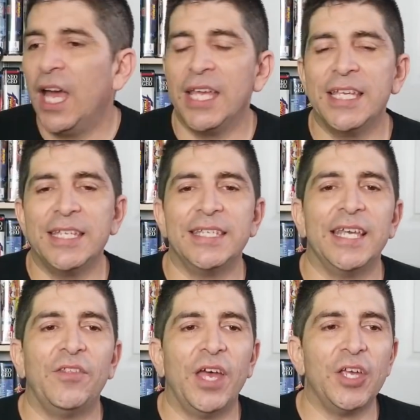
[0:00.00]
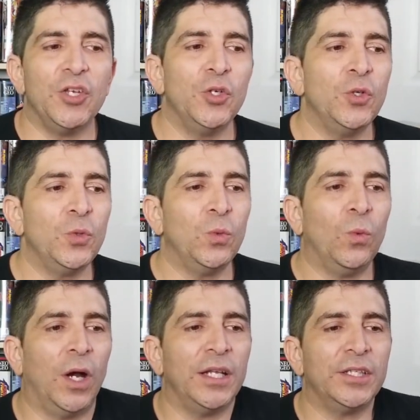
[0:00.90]
is that you
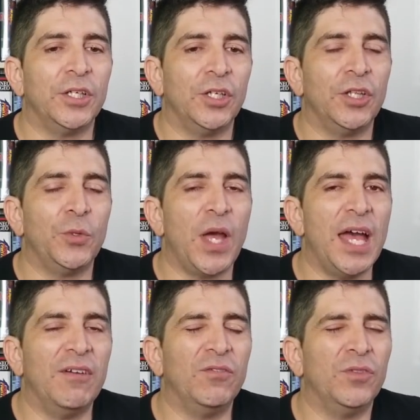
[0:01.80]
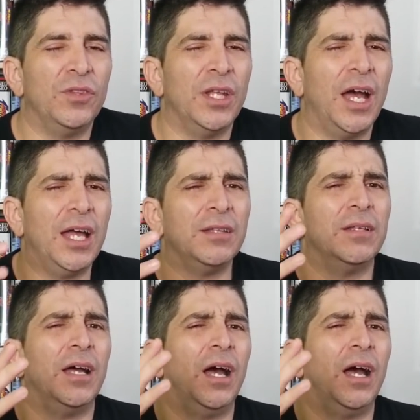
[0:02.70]
want to have not